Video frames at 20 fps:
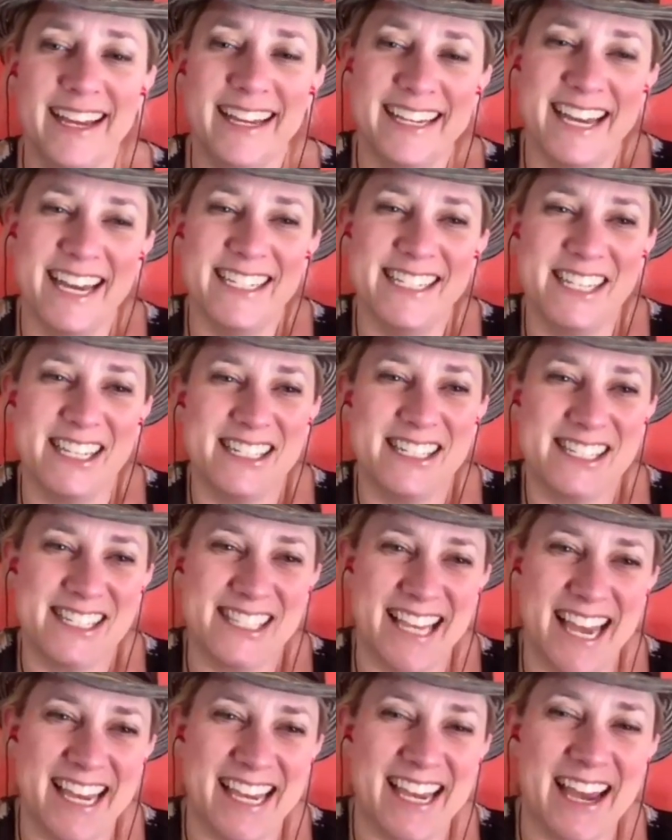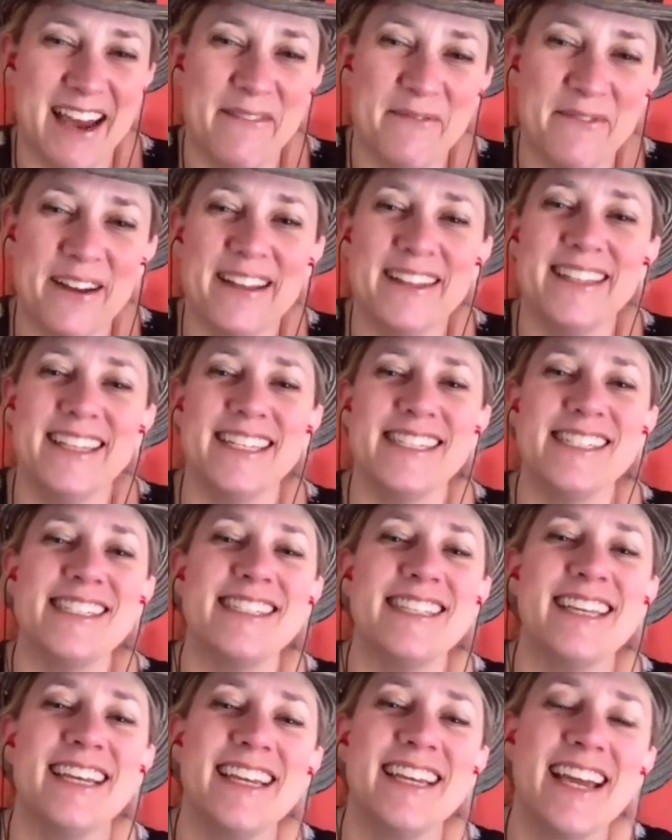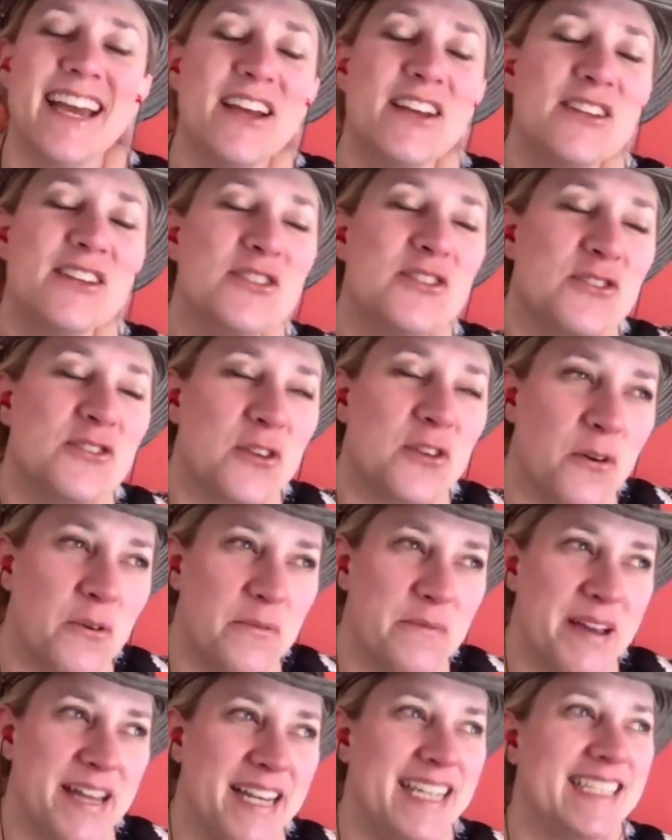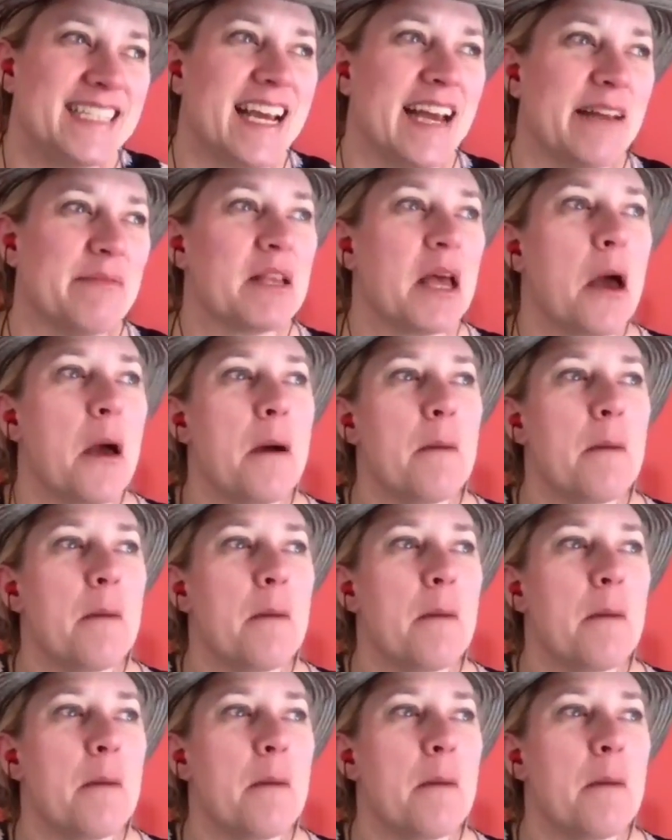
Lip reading: Because it's like I've read this thing so many times.